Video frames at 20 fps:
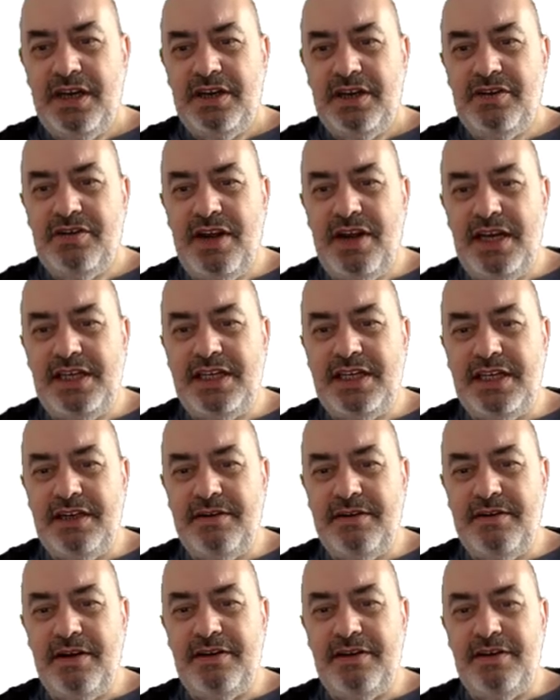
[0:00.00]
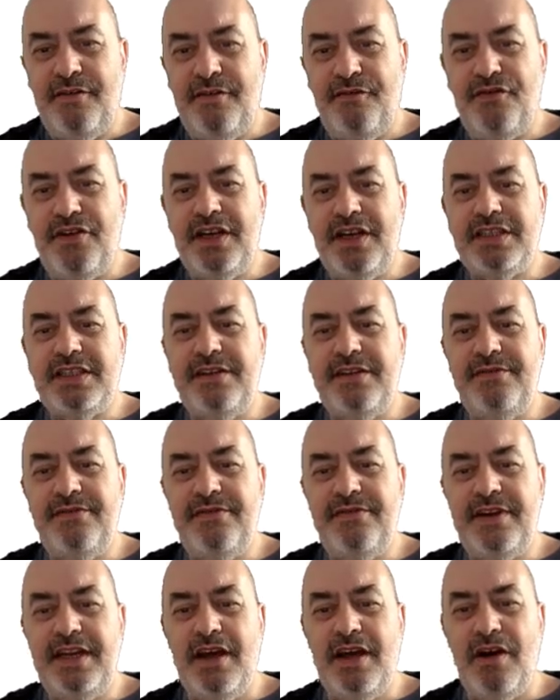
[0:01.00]
creating a definitive
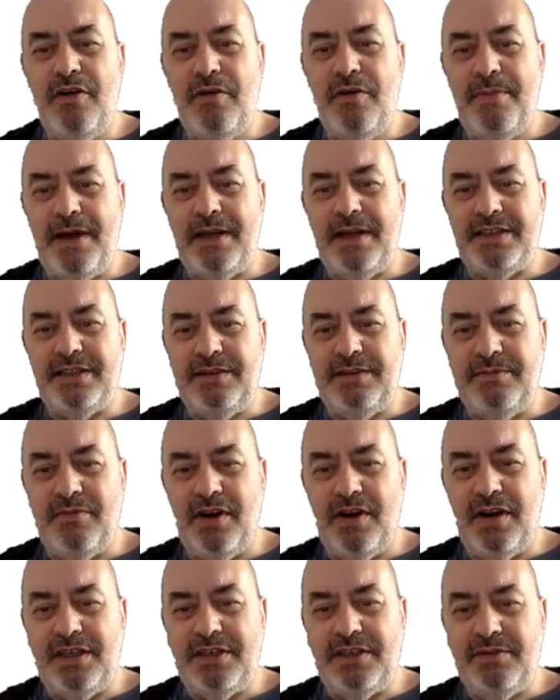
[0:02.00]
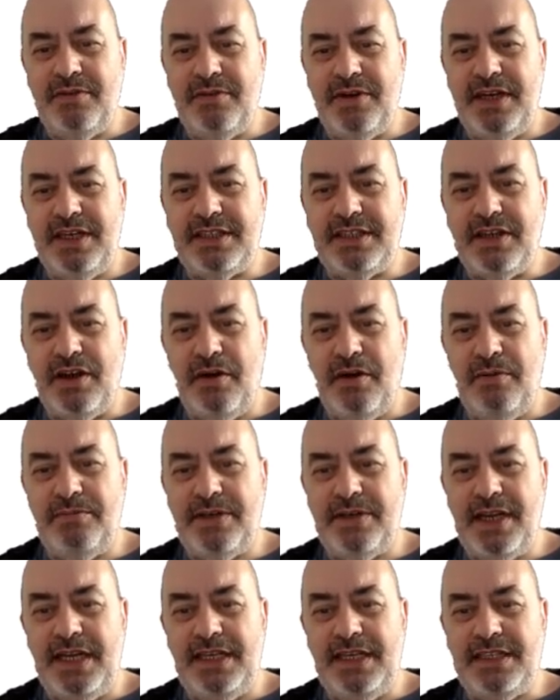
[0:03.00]
video about ZimmWriter when it's
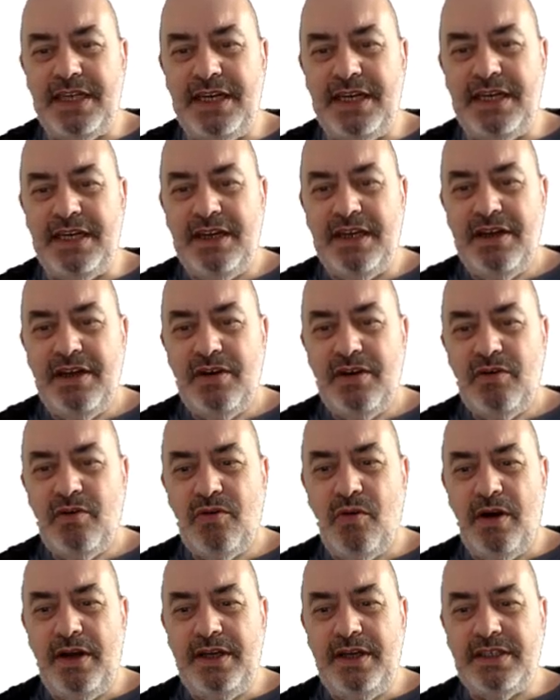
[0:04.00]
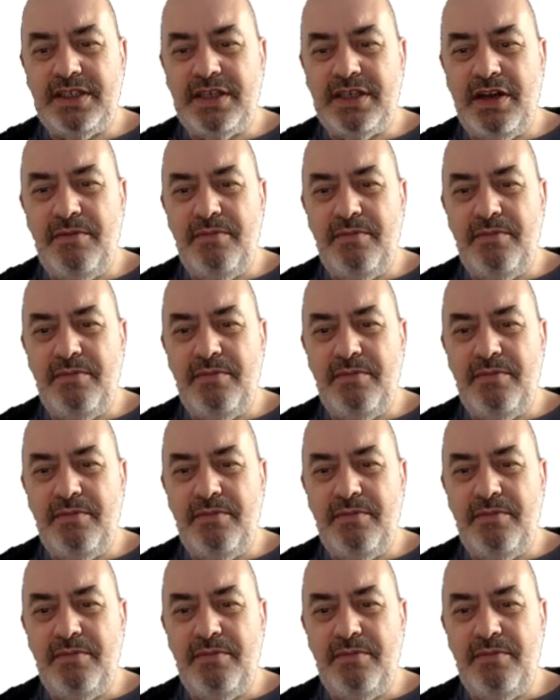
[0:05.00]
updated quite so